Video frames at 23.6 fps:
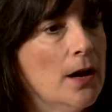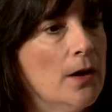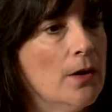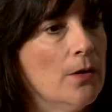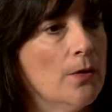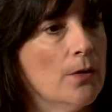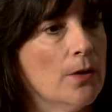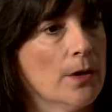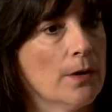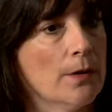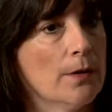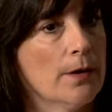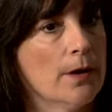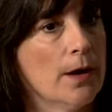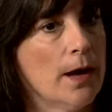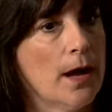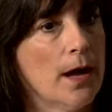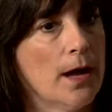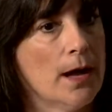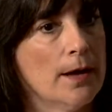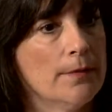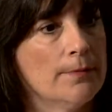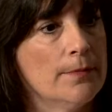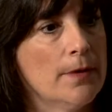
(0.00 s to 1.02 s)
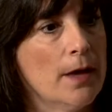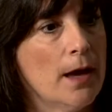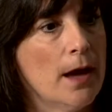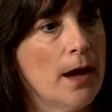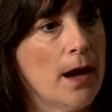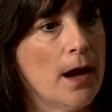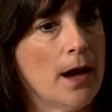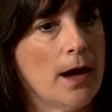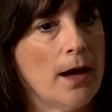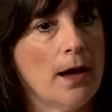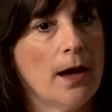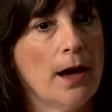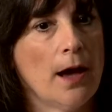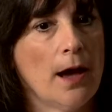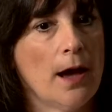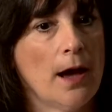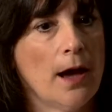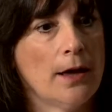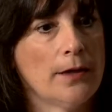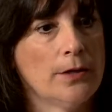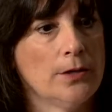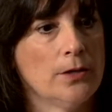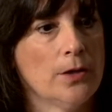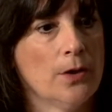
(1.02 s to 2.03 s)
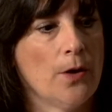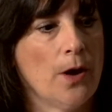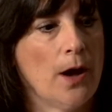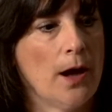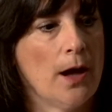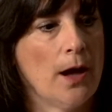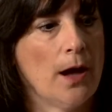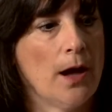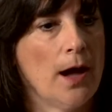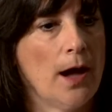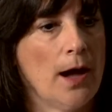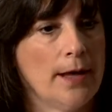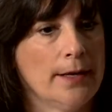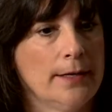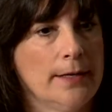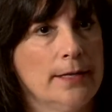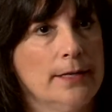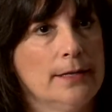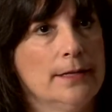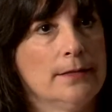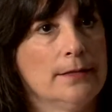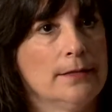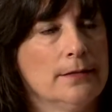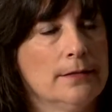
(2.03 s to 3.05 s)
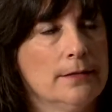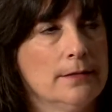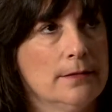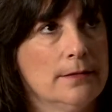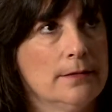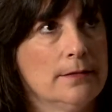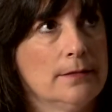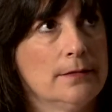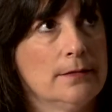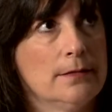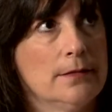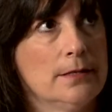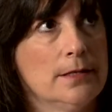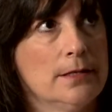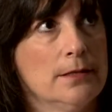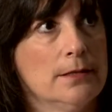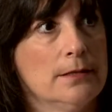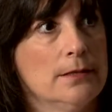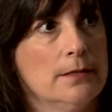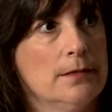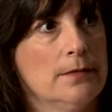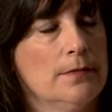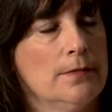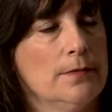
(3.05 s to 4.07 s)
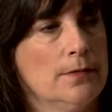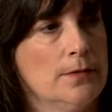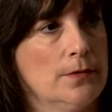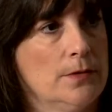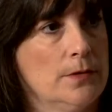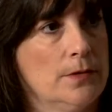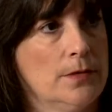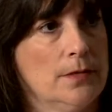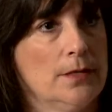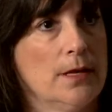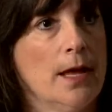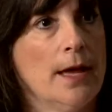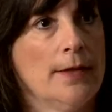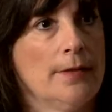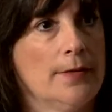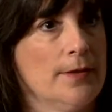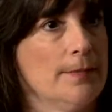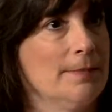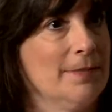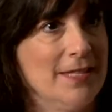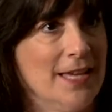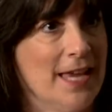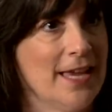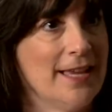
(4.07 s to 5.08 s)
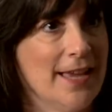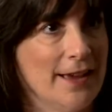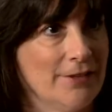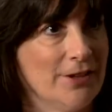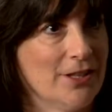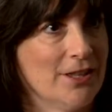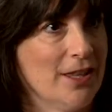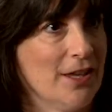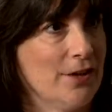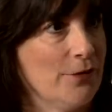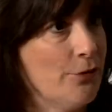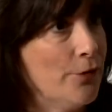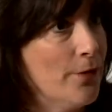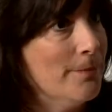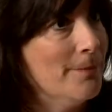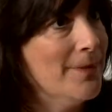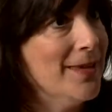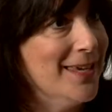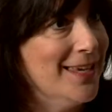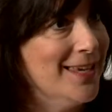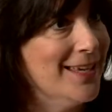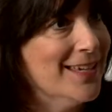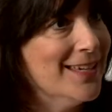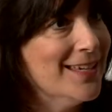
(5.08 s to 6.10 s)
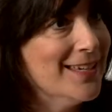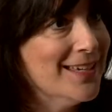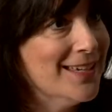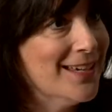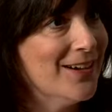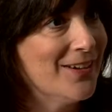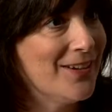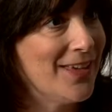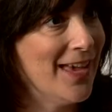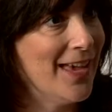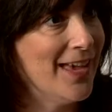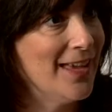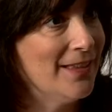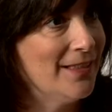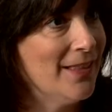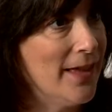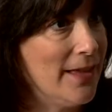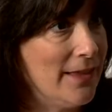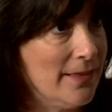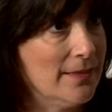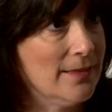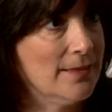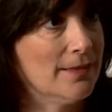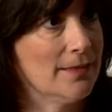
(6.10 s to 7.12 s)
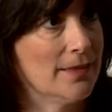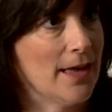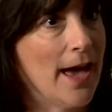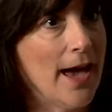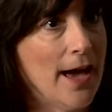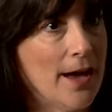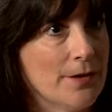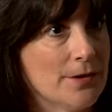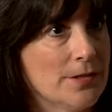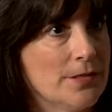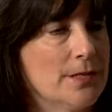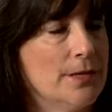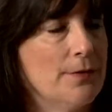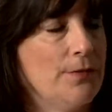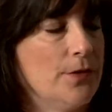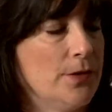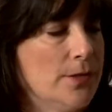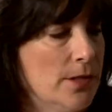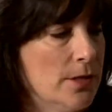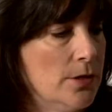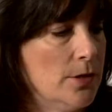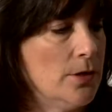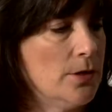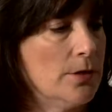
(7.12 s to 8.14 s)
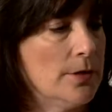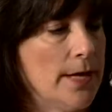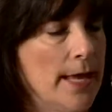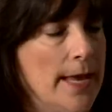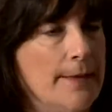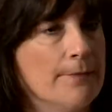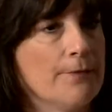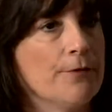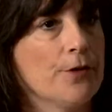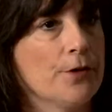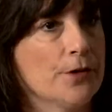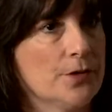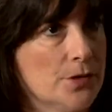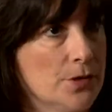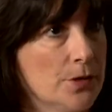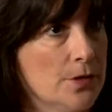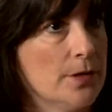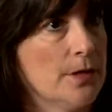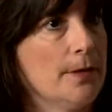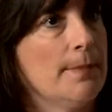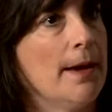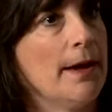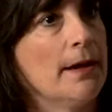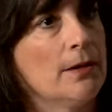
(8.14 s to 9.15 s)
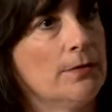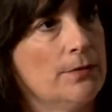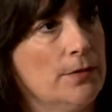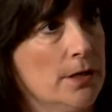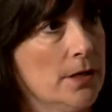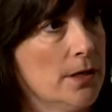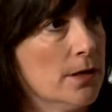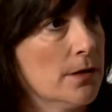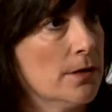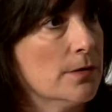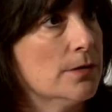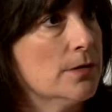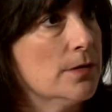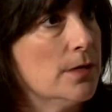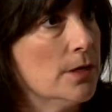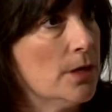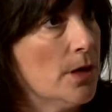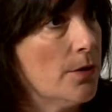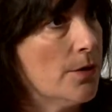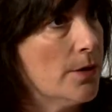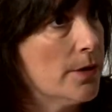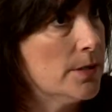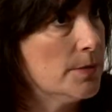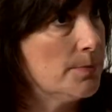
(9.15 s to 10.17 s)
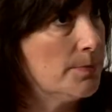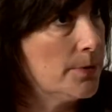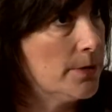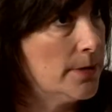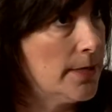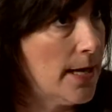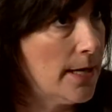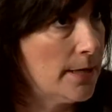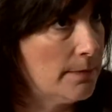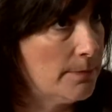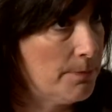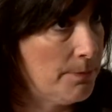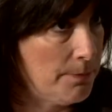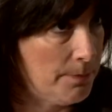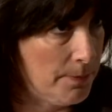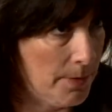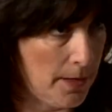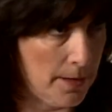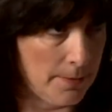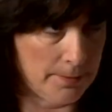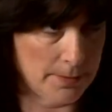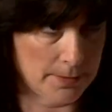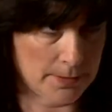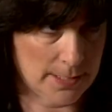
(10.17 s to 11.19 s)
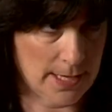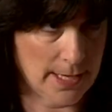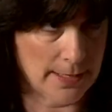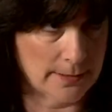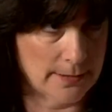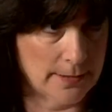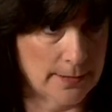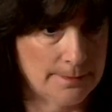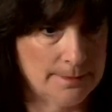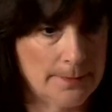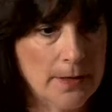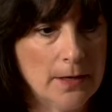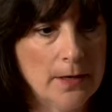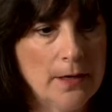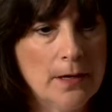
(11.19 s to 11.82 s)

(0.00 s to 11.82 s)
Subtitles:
or I needed to not them take everything from me, okay, like the house, if it's in your name for a certain amount of years, is protected.